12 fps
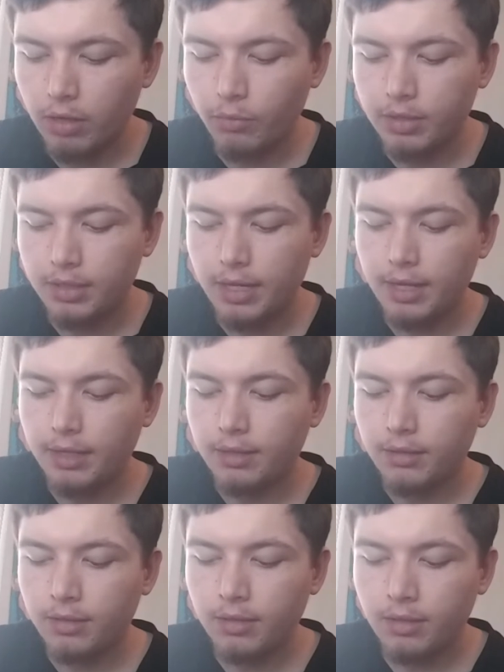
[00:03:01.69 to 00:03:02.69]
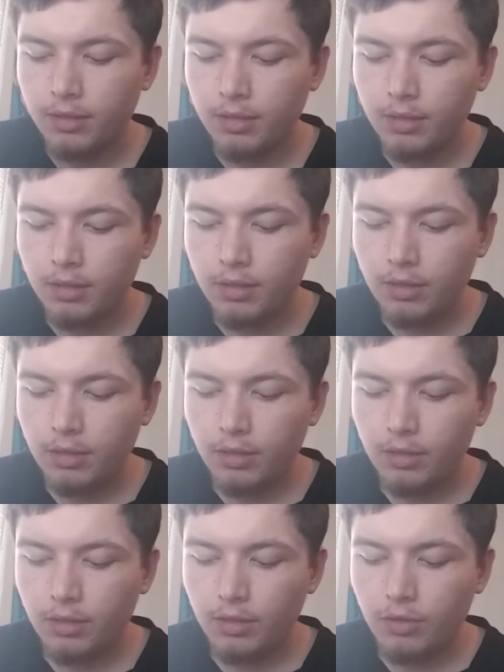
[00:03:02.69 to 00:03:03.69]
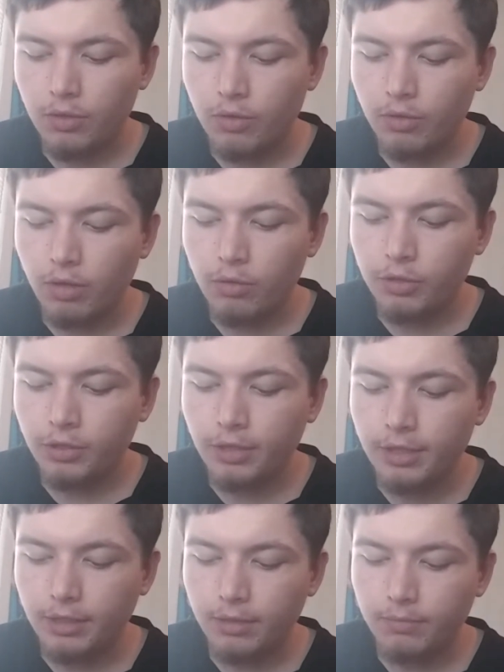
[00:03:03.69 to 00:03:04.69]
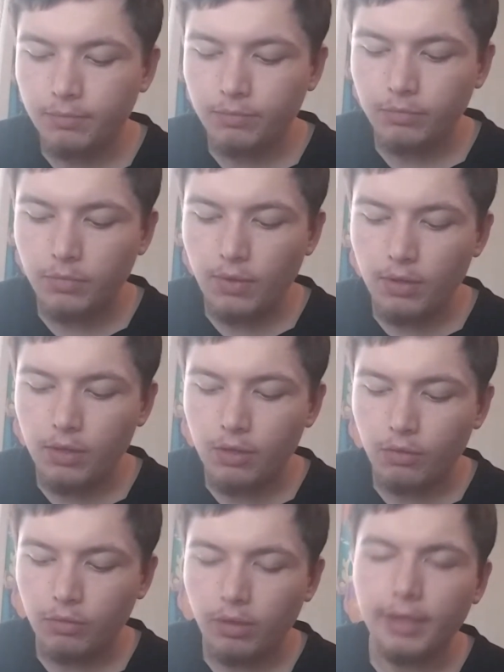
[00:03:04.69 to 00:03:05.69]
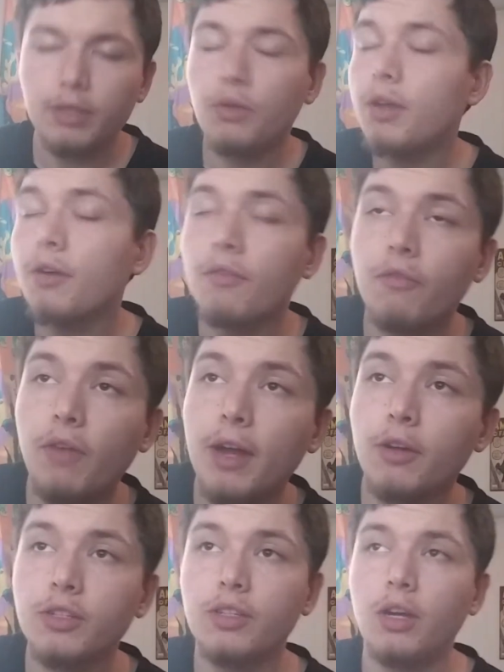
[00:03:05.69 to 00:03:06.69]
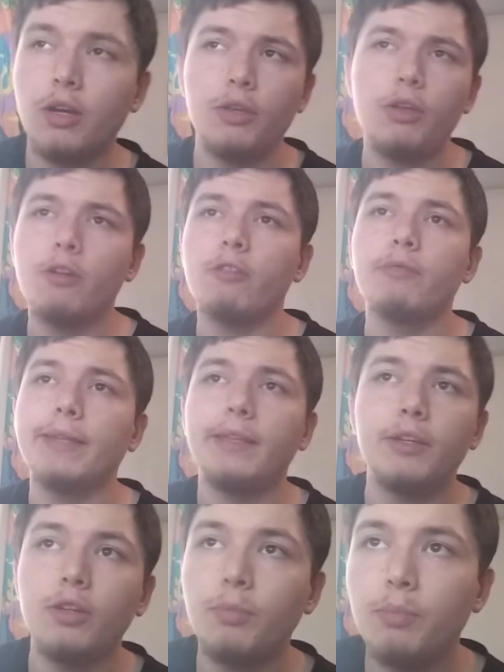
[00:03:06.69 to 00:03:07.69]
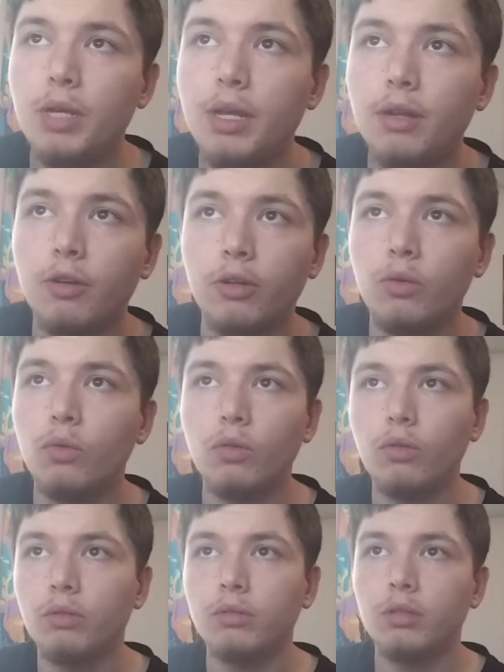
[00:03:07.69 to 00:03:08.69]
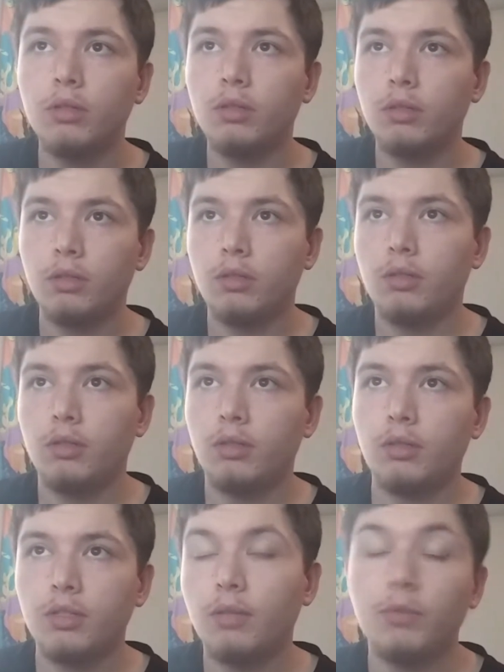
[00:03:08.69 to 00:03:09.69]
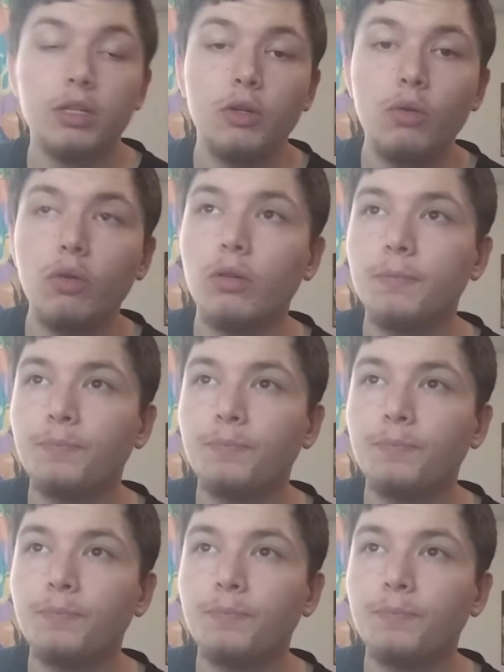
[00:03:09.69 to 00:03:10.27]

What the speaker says: with saying, you know, oh shit, you know, like you hear a fire song, you hear a really good beat or cool, something cool.